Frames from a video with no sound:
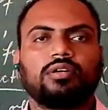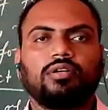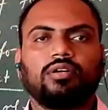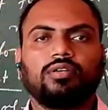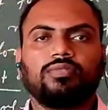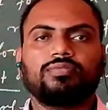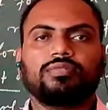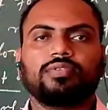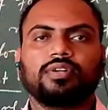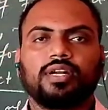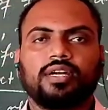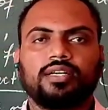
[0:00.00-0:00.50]

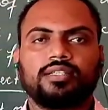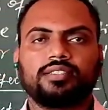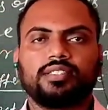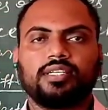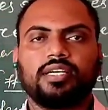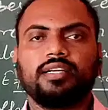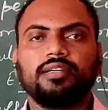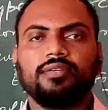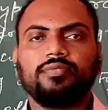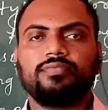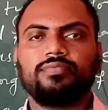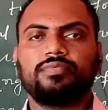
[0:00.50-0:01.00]
of class
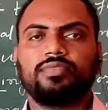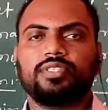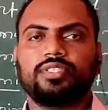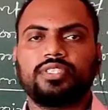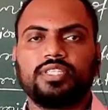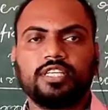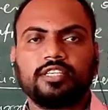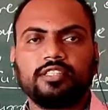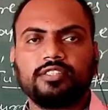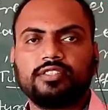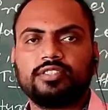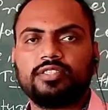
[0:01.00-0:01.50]
8
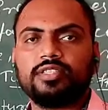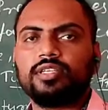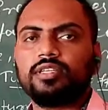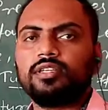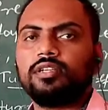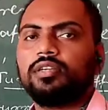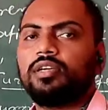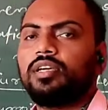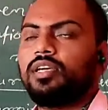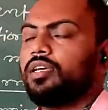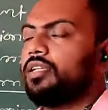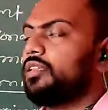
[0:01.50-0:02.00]
physics,
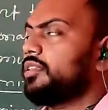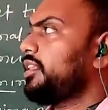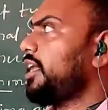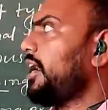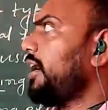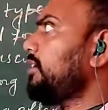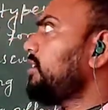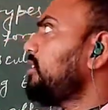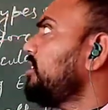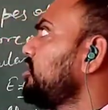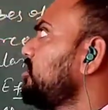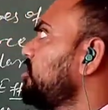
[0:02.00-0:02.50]

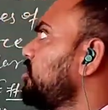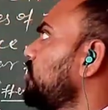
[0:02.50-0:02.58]
that